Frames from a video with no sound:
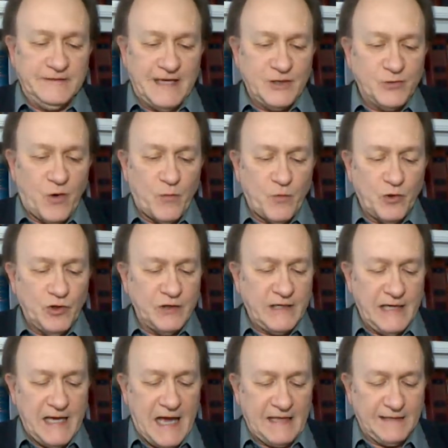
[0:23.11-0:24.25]
That's what we're
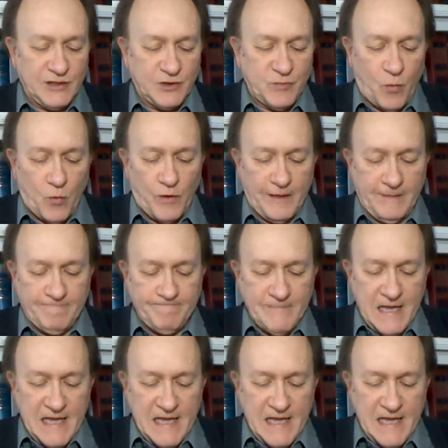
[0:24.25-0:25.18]
looking at this morning.